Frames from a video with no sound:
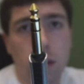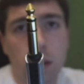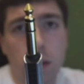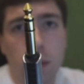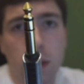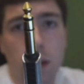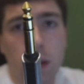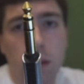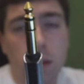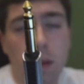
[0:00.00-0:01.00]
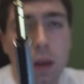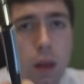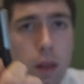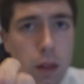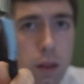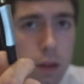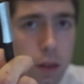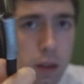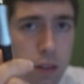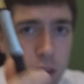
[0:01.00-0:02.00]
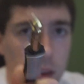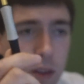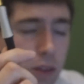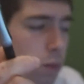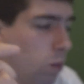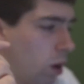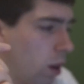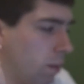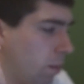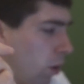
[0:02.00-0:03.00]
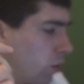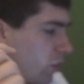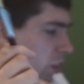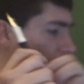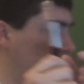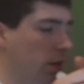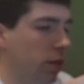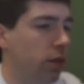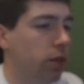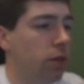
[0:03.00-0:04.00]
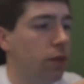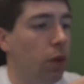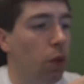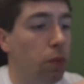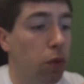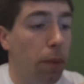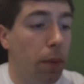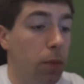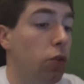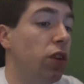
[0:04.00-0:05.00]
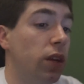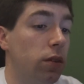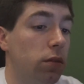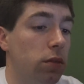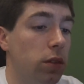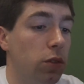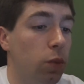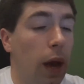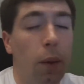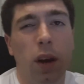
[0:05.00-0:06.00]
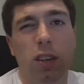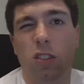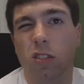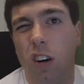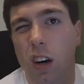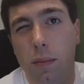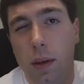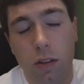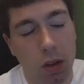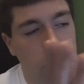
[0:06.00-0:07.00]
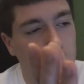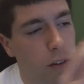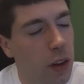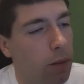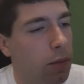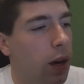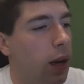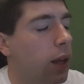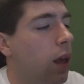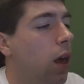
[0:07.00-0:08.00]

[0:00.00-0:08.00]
There we go. This is one of the bog standard for proper music, is how I describe it. It's not the right term really.